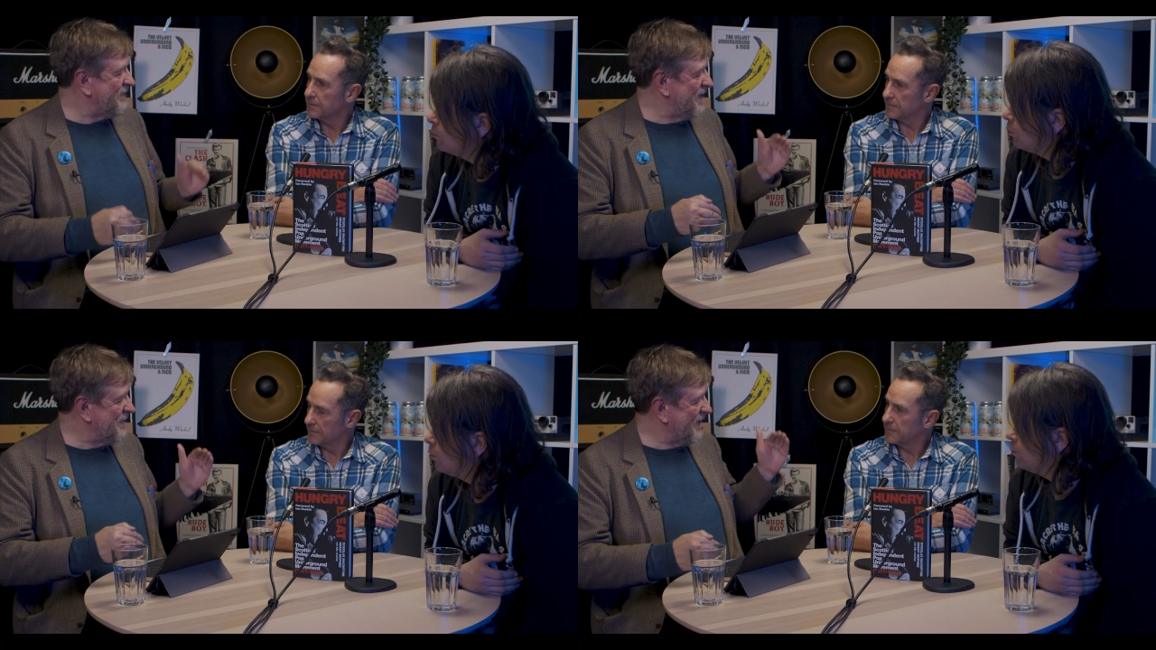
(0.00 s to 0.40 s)

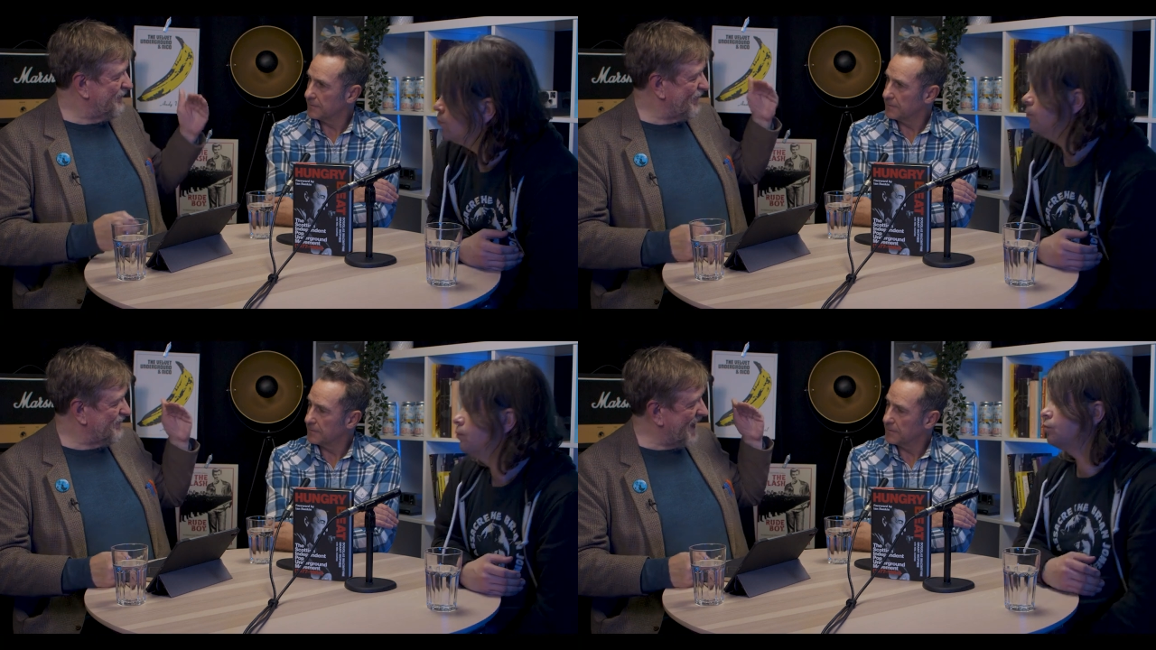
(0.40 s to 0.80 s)
Speaker 1: and
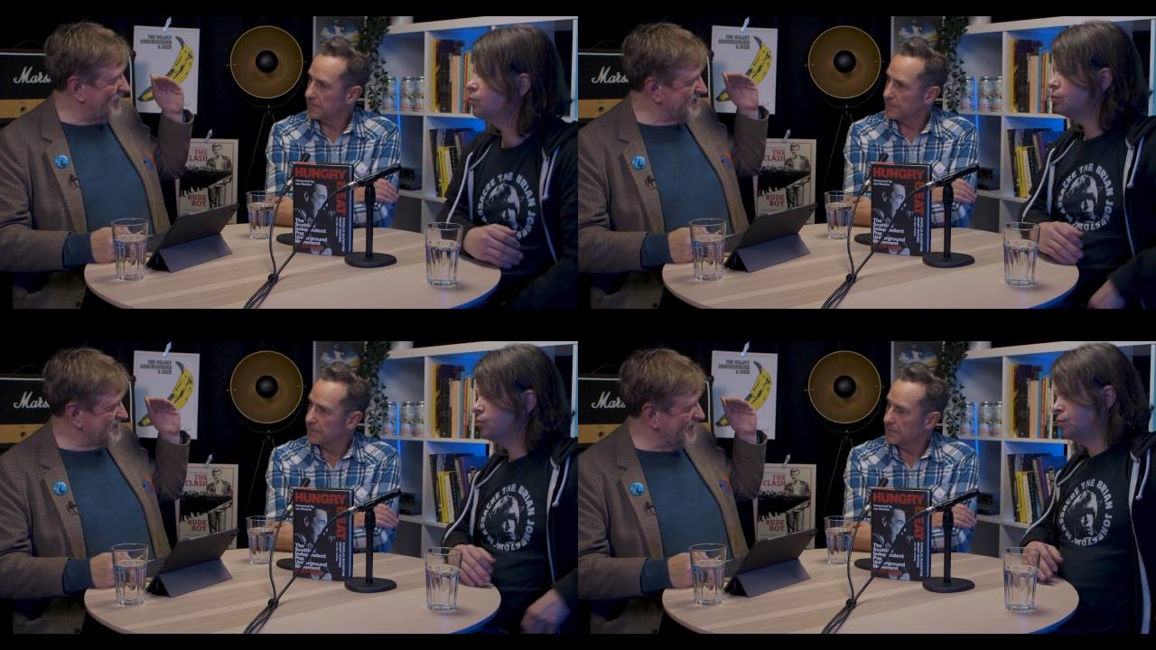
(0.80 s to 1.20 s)
maybe thought
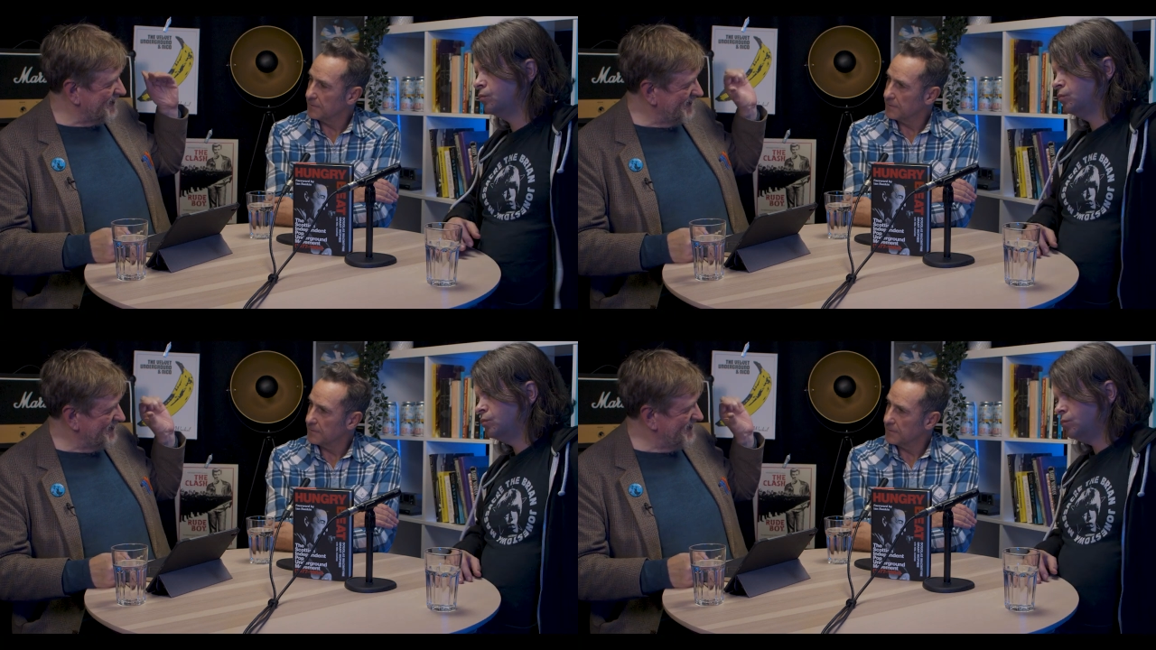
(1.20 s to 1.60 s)
that was
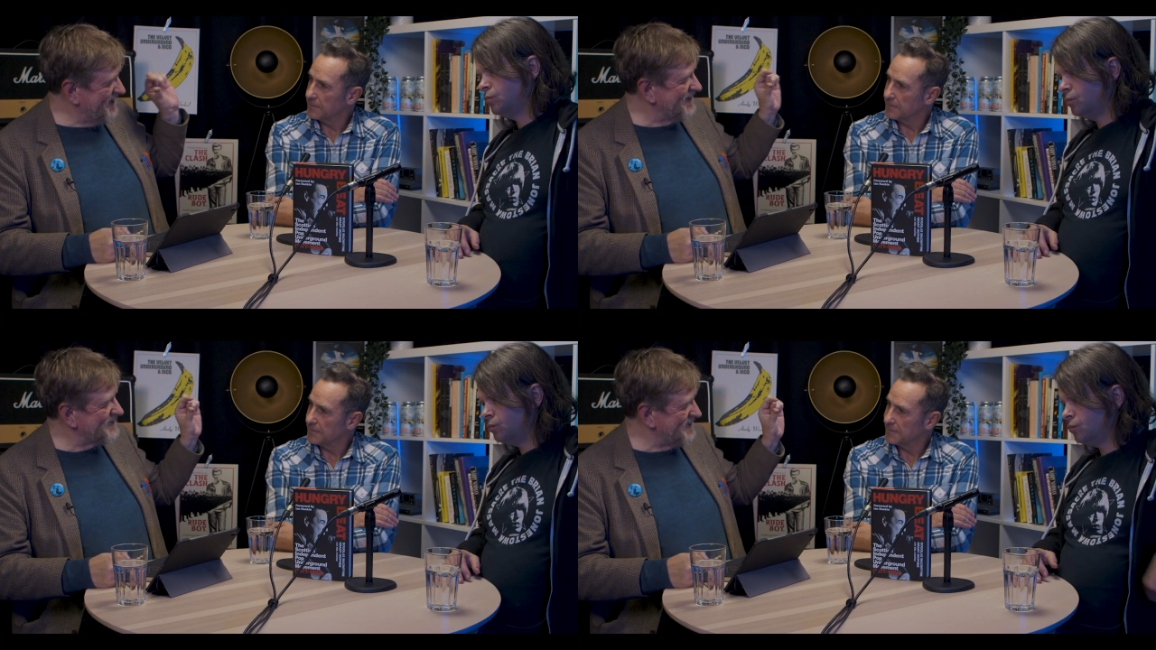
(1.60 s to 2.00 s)
their
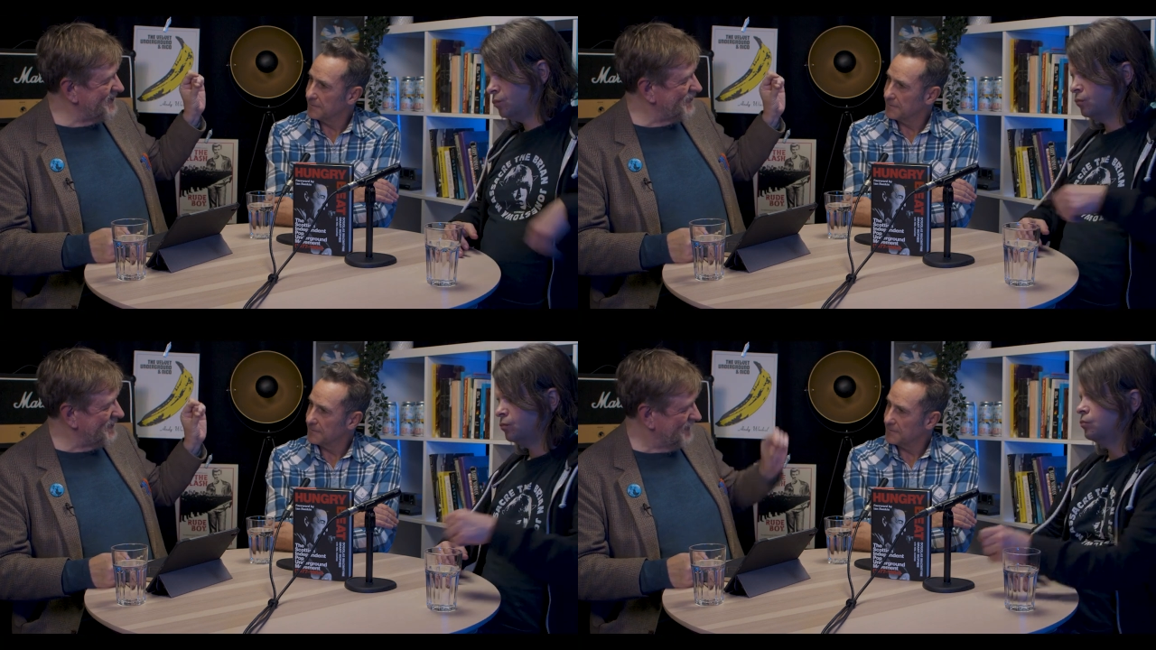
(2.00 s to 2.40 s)
year
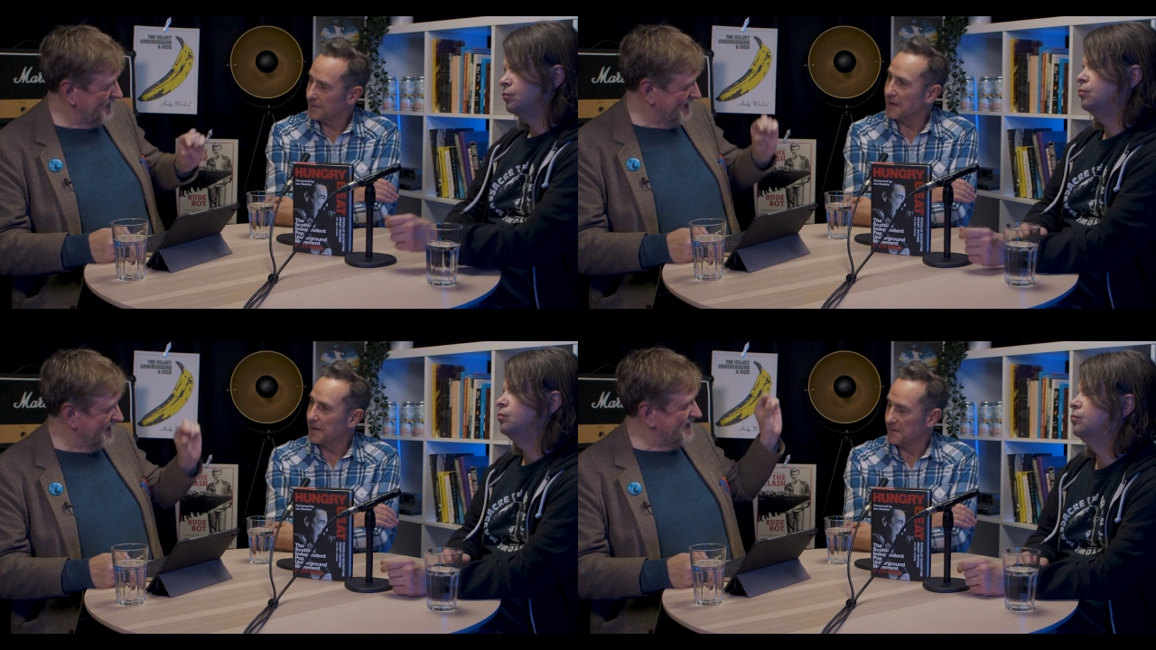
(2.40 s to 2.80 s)
0
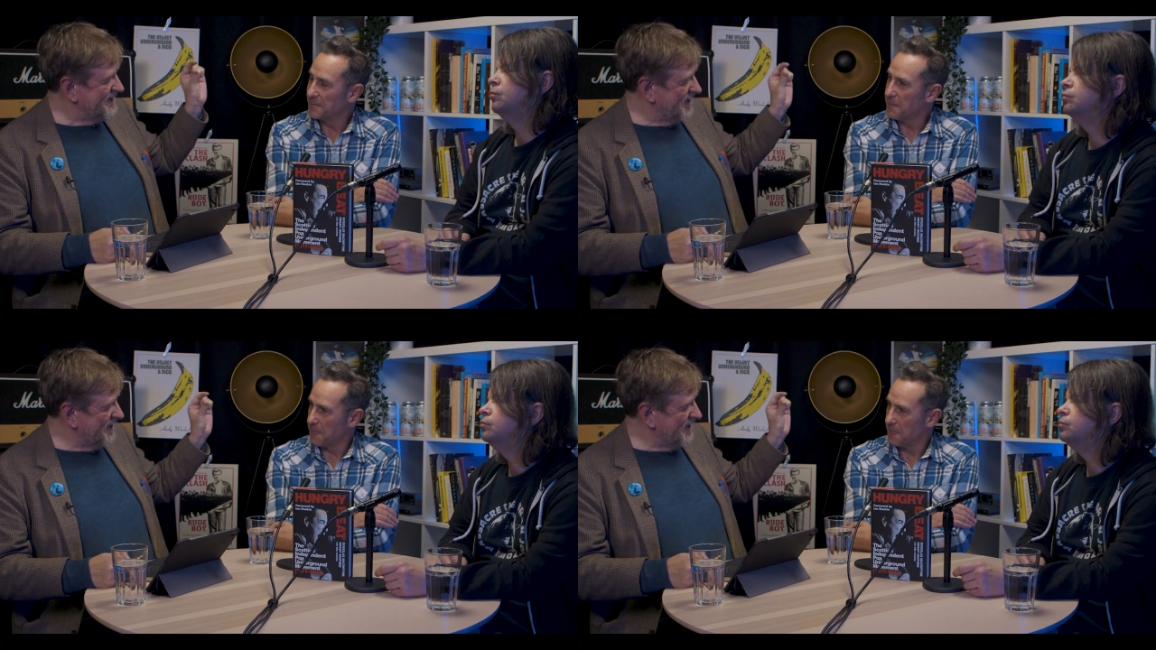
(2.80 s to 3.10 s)
uh-huh.